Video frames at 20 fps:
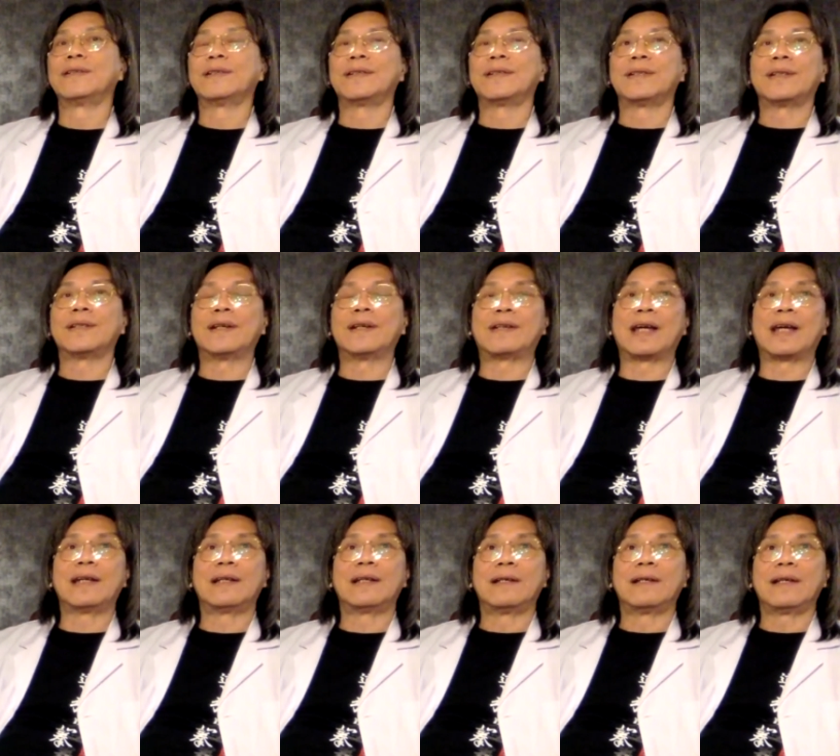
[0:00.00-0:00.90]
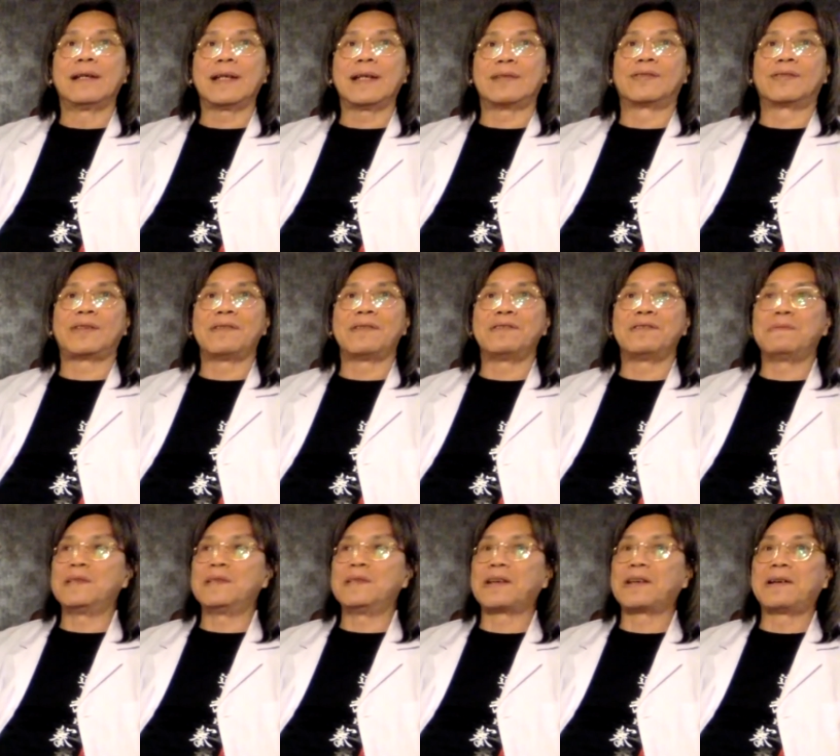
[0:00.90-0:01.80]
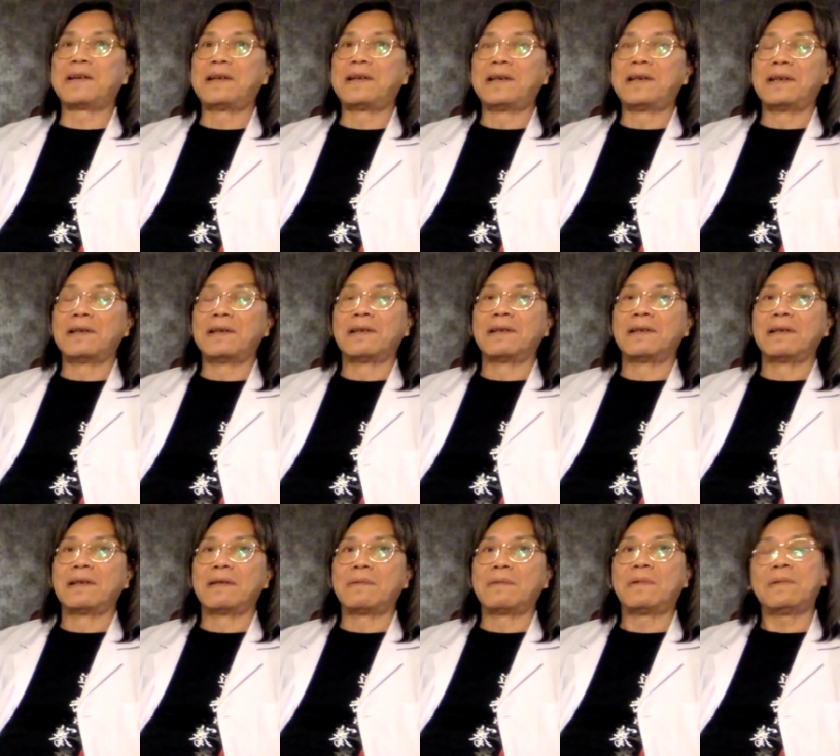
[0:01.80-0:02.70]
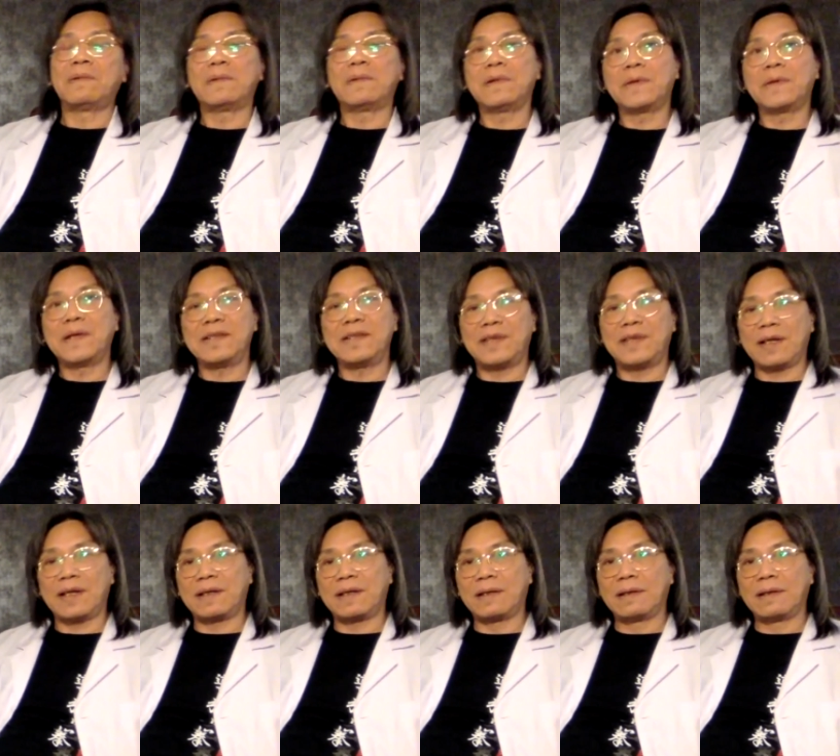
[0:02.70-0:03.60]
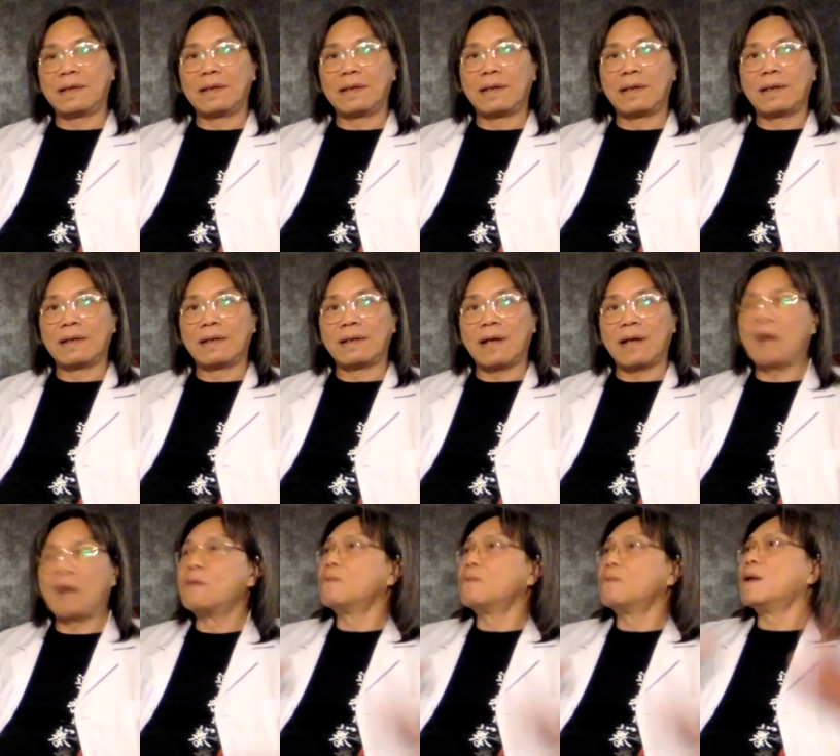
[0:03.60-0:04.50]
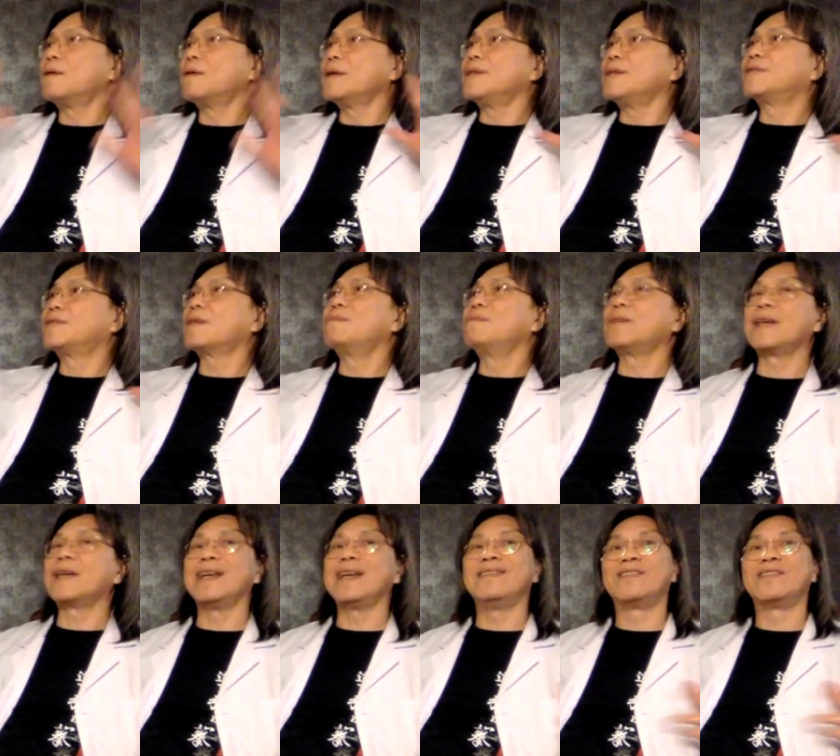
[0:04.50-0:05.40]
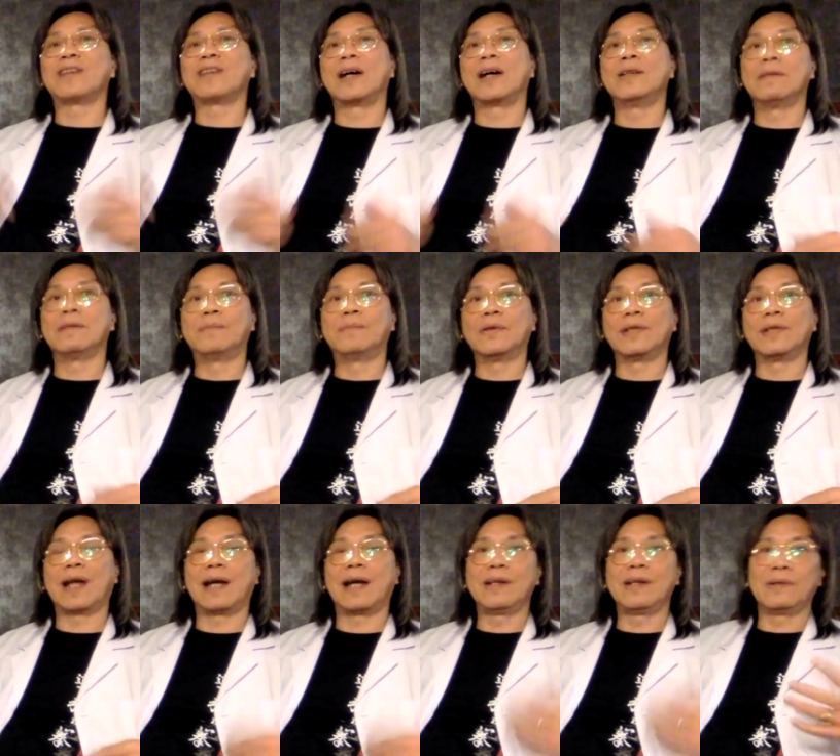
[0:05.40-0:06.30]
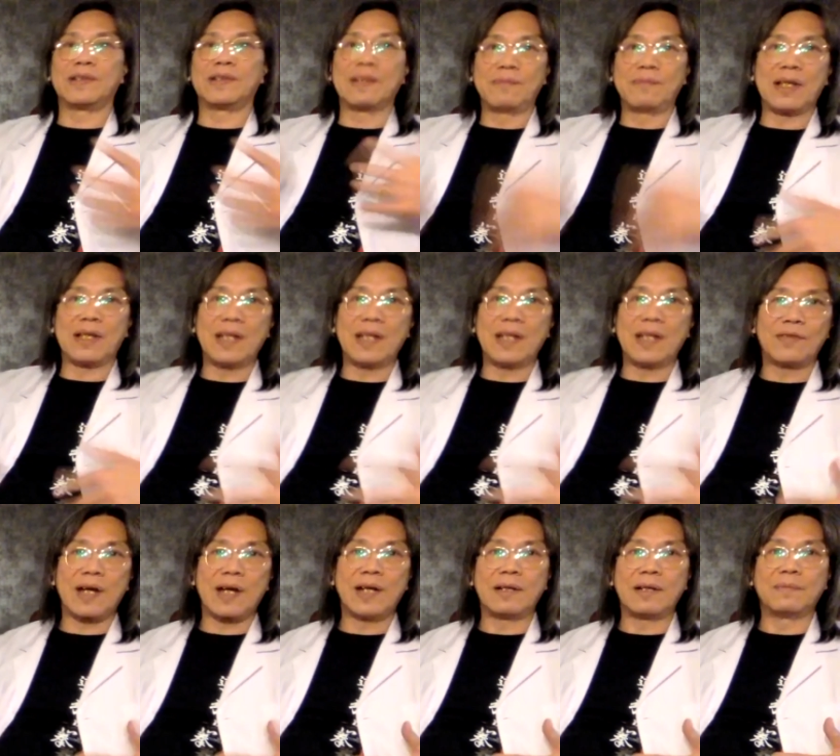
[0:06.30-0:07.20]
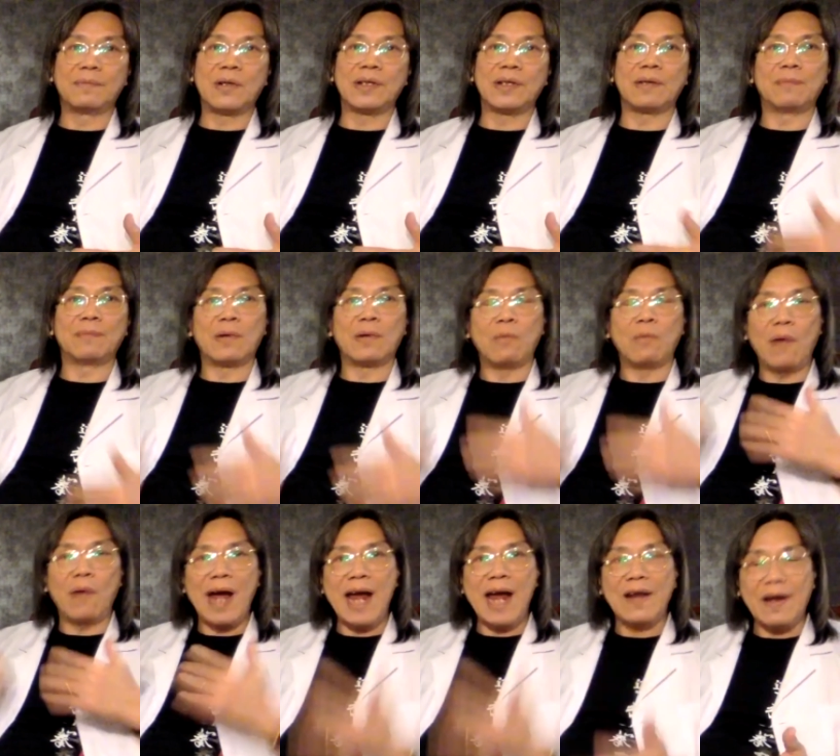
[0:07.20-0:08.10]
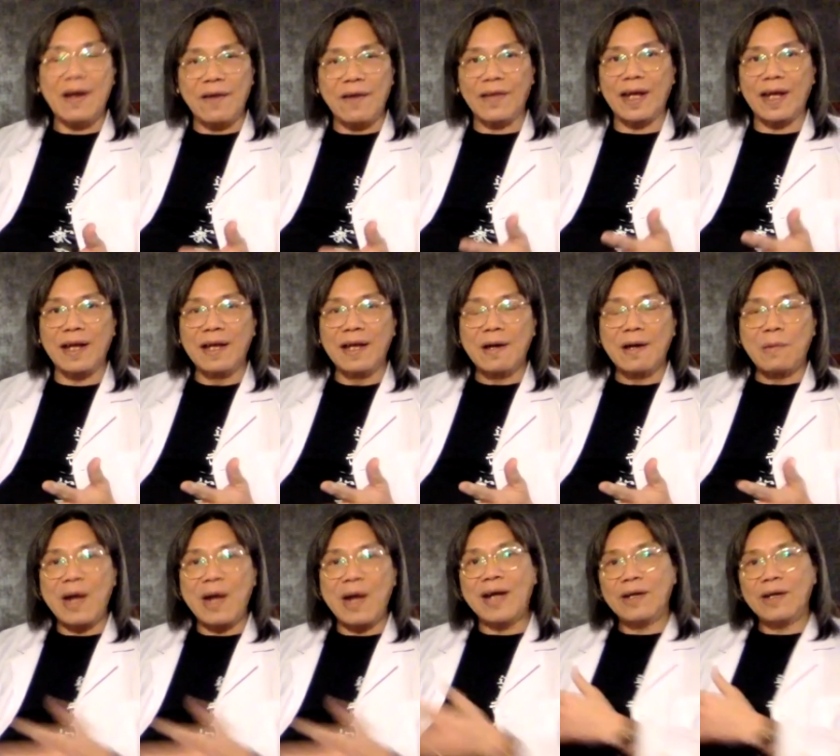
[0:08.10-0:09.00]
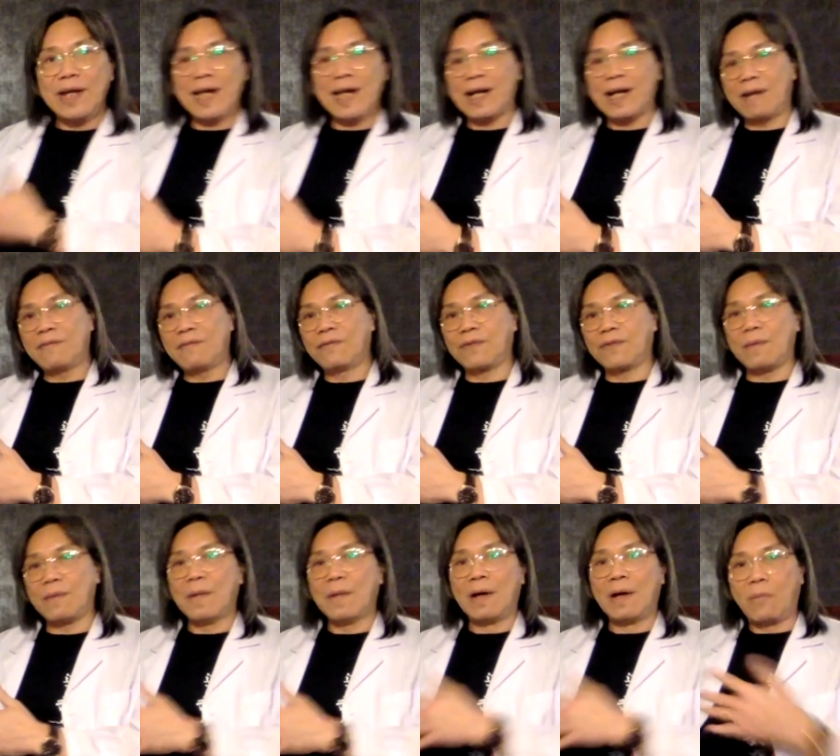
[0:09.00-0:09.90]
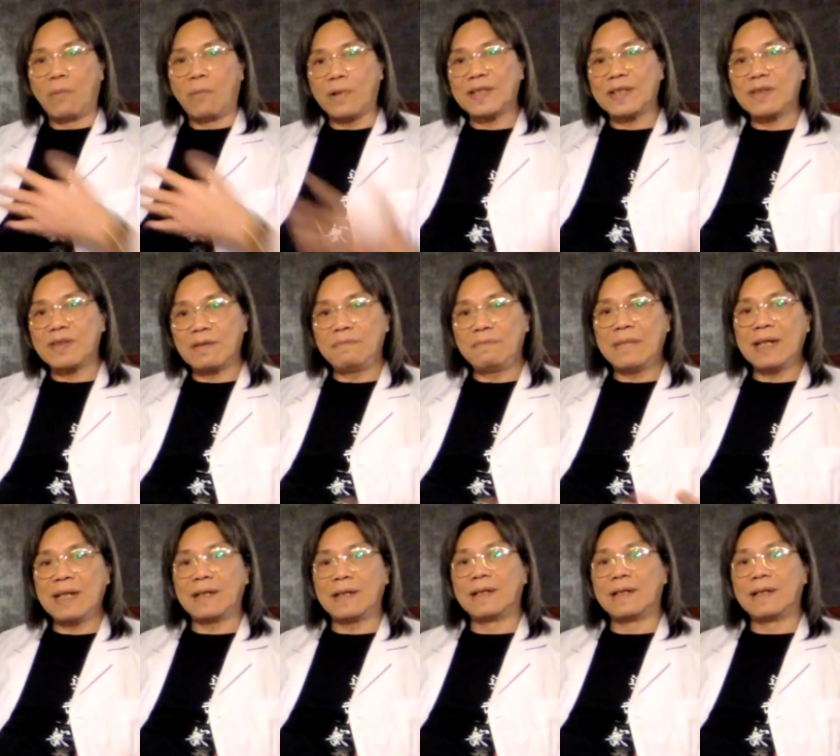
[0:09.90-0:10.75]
Okay, yeah, excuse me, sir. What is it? Oh, well, it's something inside the body. I know it's something inside the body, but where are they? Where did they come from? What does it mean?